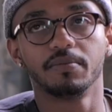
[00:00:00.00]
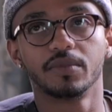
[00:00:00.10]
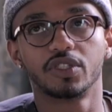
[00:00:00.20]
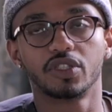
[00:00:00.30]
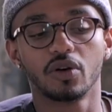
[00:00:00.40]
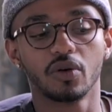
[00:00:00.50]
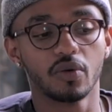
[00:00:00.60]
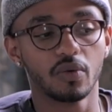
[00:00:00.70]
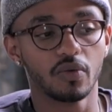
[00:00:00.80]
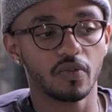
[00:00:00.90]

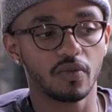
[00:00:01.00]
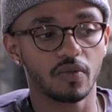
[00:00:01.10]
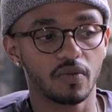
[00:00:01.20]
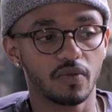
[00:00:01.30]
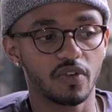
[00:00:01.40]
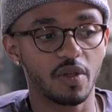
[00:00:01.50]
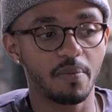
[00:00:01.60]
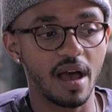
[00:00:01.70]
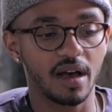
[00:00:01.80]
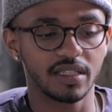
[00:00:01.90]
So for the
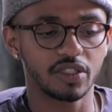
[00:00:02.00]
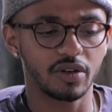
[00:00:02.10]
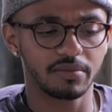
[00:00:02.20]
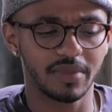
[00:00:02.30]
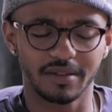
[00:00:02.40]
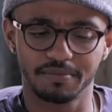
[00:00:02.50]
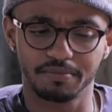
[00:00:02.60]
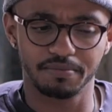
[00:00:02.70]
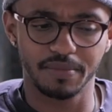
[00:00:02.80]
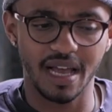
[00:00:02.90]
start, like
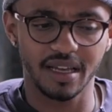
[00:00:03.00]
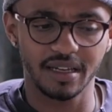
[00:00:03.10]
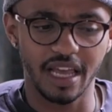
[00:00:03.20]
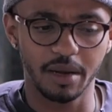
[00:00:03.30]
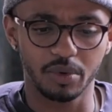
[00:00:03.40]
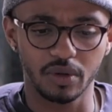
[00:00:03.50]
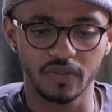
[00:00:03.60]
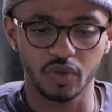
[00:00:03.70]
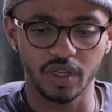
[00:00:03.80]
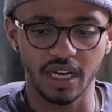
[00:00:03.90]
back in April
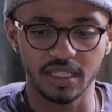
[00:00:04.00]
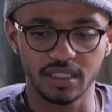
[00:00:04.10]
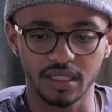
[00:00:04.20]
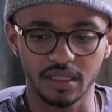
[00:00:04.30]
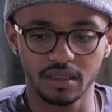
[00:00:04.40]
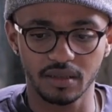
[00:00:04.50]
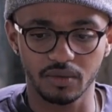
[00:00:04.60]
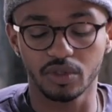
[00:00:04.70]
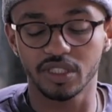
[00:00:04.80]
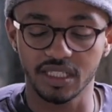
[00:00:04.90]
of 2019,
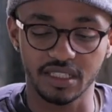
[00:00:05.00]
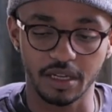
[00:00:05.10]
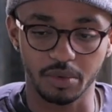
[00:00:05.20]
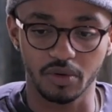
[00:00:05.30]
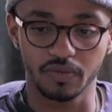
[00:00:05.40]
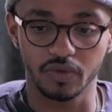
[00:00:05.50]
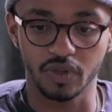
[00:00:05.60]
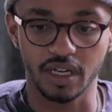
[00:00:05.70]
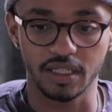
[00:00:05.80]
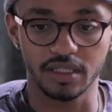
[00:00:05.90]
well, since April of
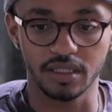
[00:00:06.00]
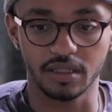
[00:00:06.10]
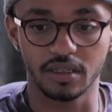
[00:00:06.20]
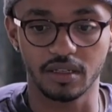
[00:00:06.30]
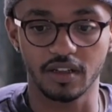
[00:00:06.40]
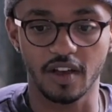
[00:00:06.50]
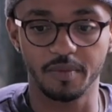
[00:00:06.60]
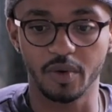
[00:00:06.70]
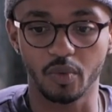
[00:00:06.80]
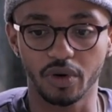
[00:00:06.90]
2019, I've been